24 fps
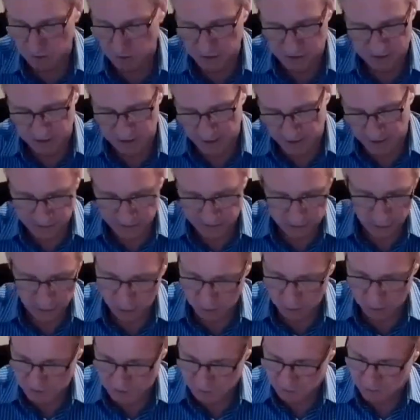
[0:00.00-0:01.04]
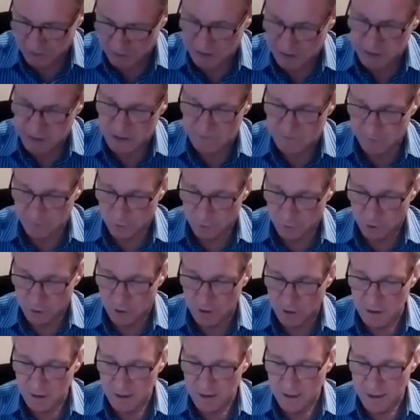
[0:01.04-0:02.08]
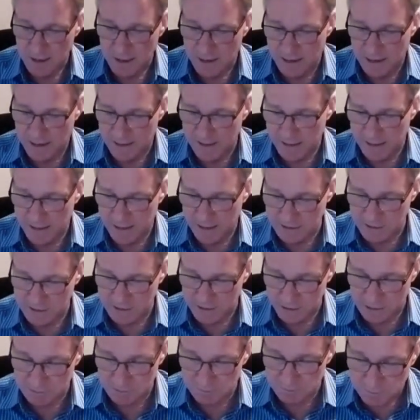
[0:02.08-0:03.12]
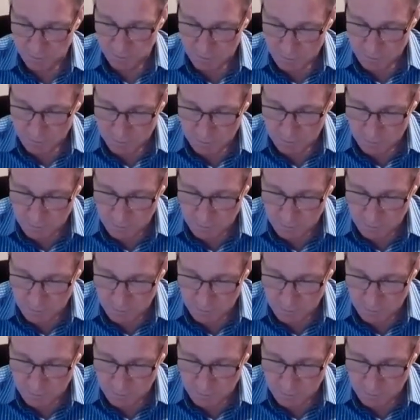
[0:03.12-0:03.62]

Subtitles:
and I'll just ask all the speakers for an answer.